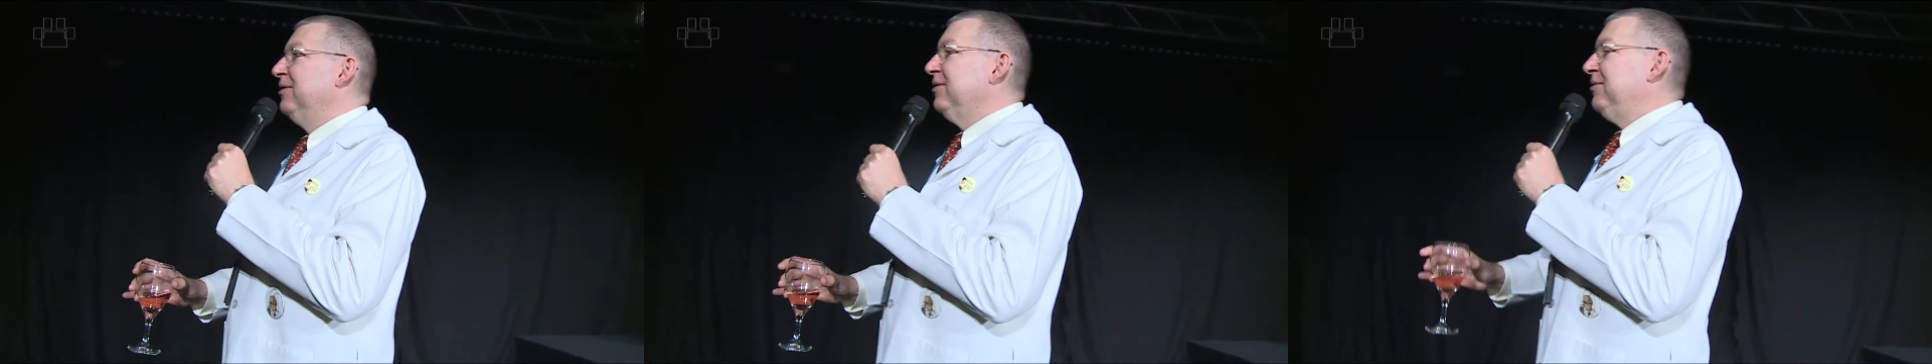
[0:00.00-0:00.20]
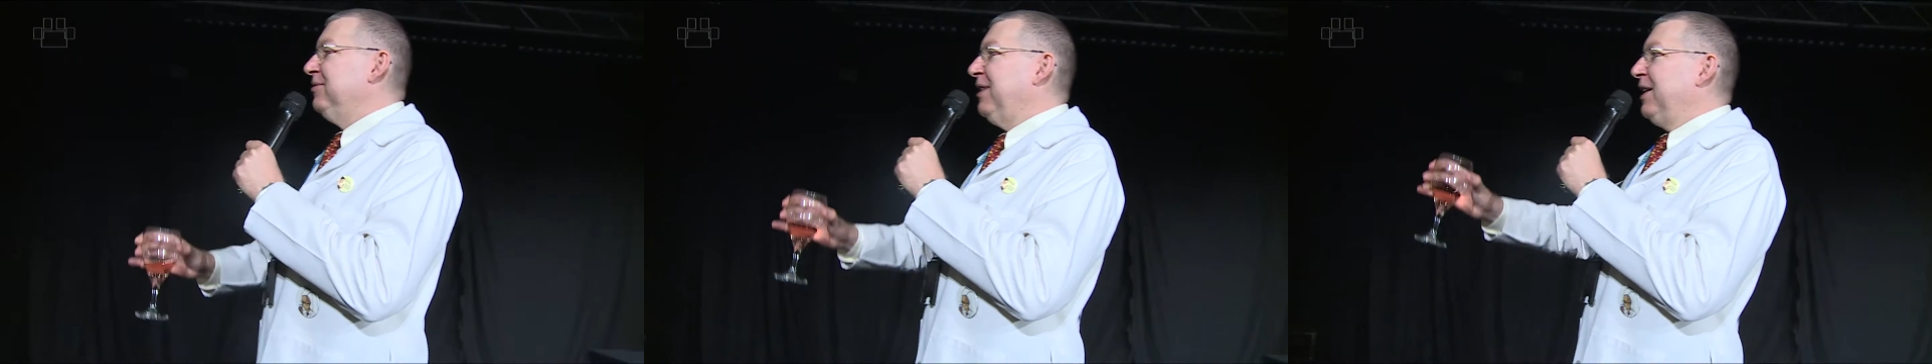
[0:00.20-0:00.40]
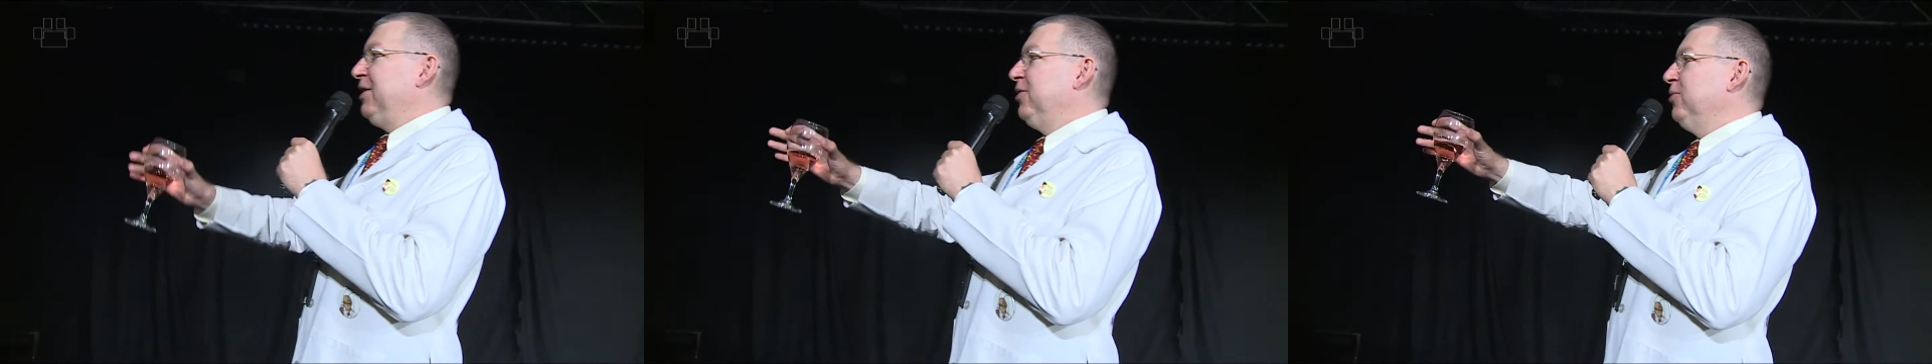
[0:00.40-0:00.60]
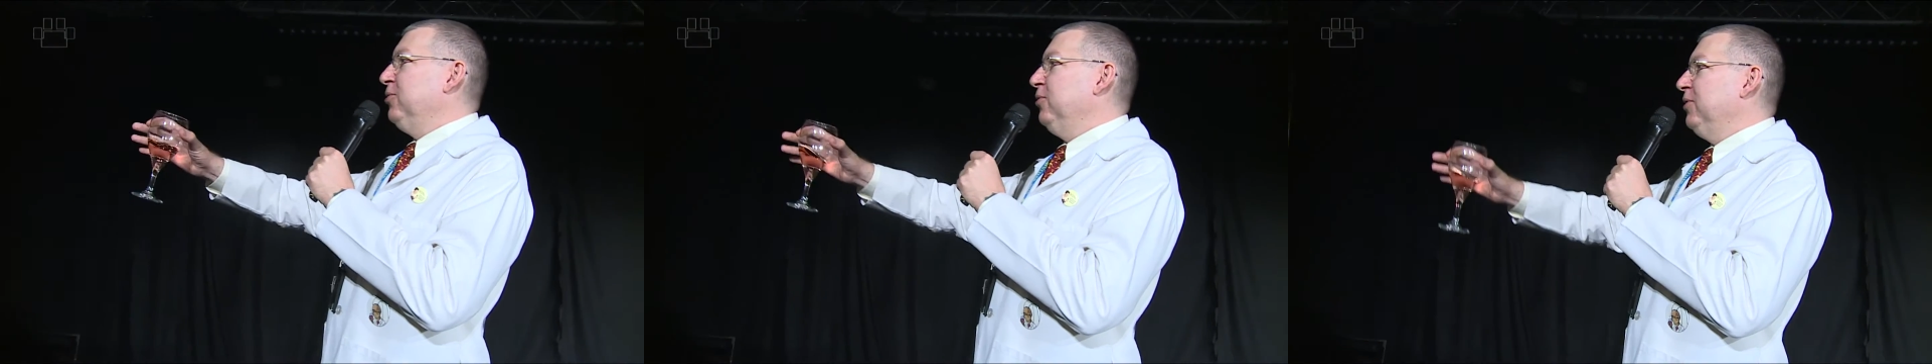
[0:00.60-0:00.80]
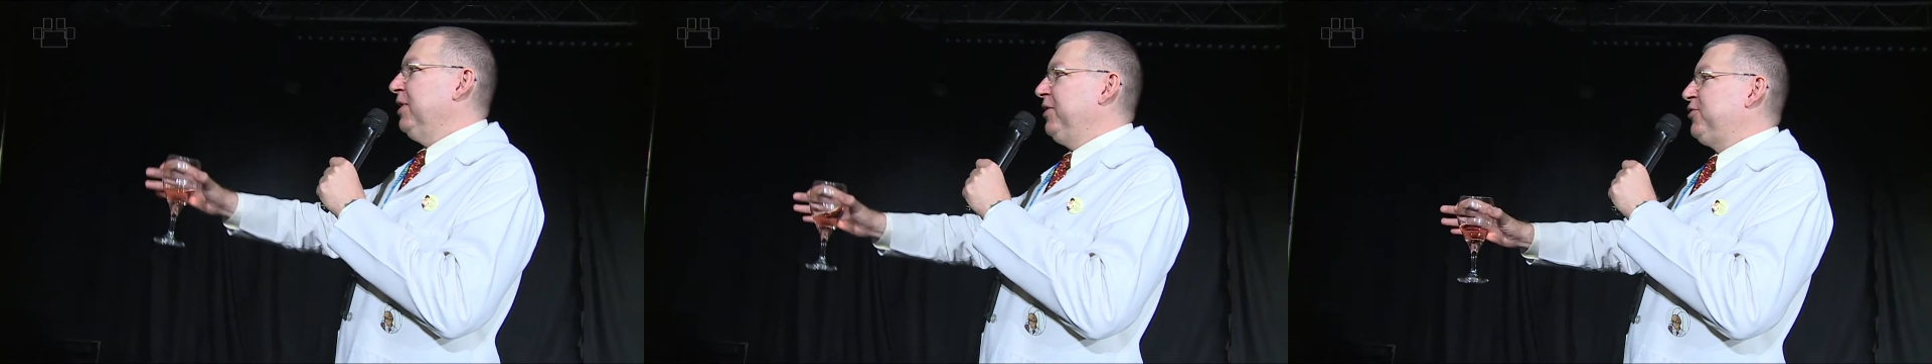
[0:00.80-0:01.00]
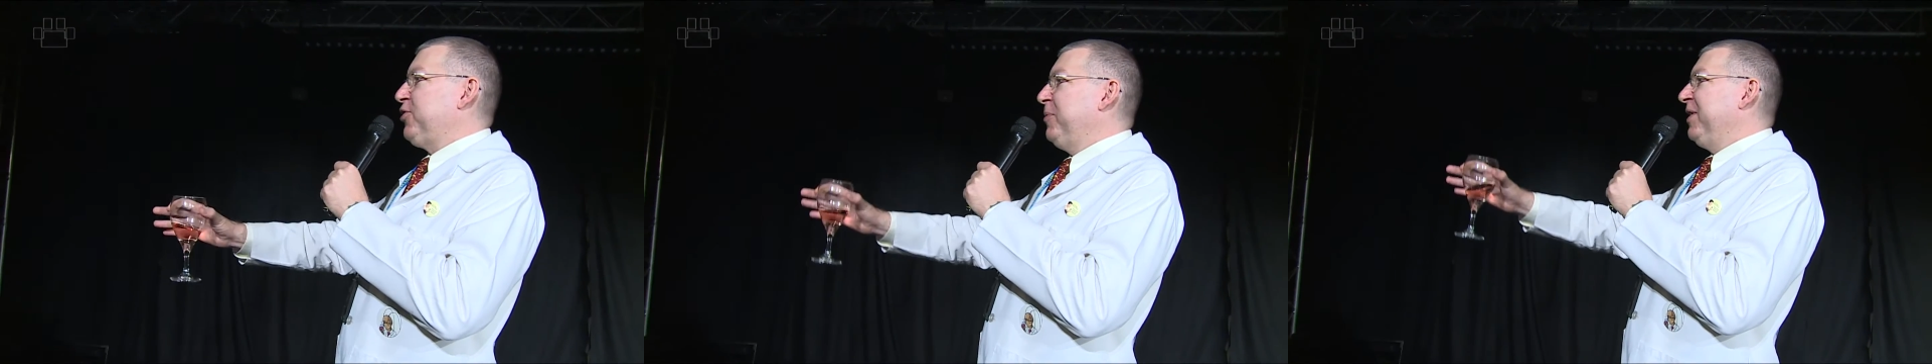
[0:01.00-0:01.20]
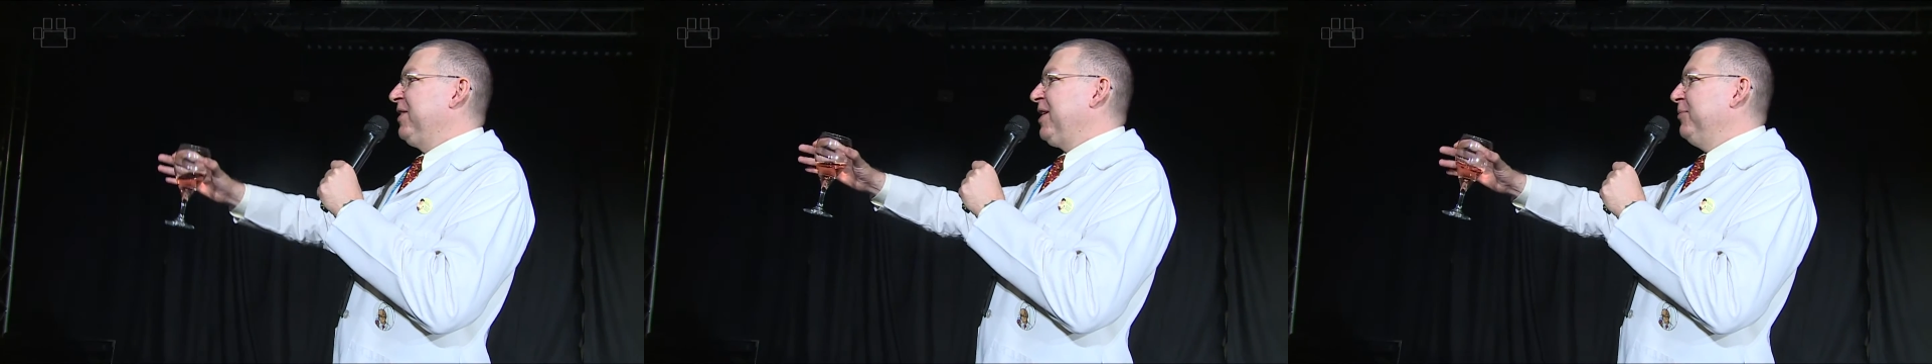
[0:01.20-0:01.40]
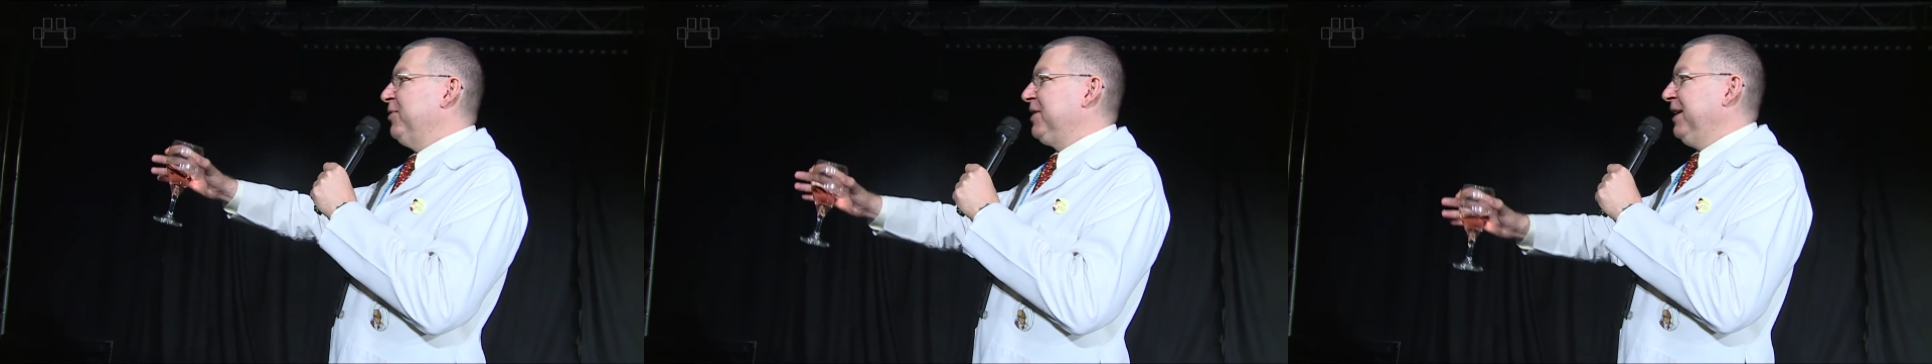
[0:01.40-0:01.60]
Hello, German
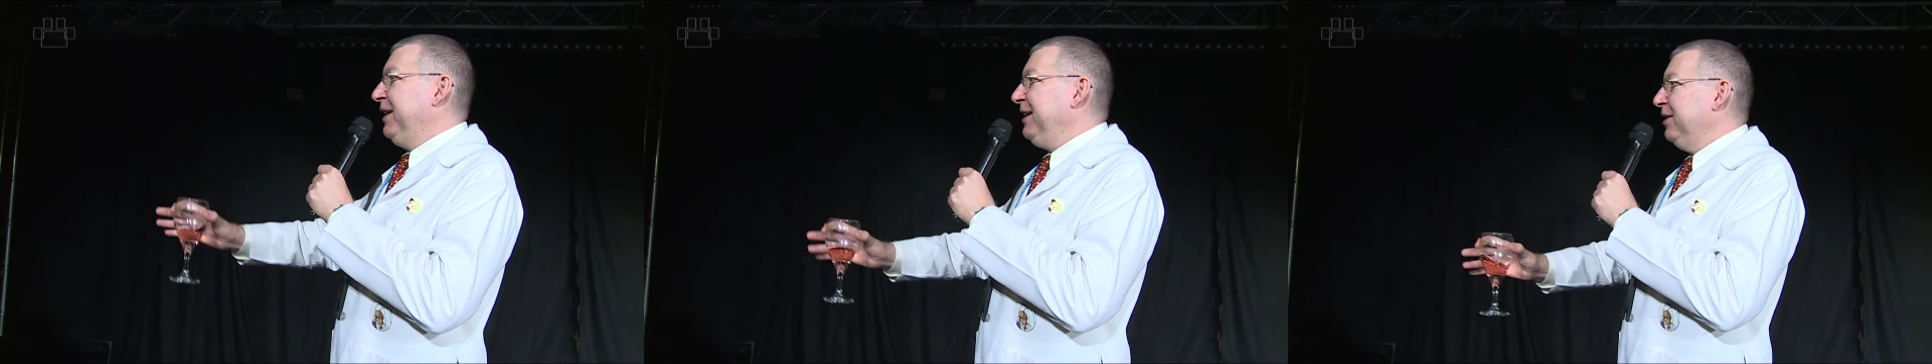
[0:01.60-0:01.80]
camera guy.